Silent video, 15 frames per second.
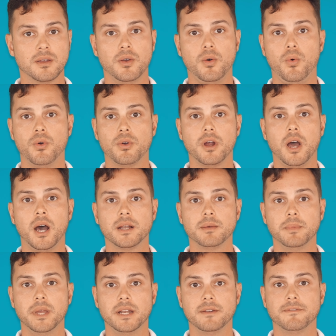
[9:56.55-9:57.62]
or
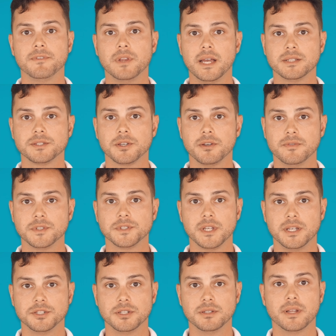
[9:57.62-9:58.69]
Automated Flight Service
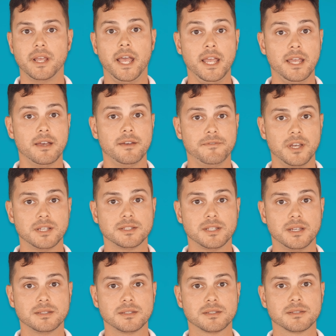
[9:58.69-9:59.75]
Station,
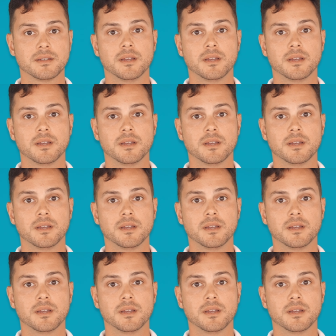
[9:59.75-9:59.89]
AFSS,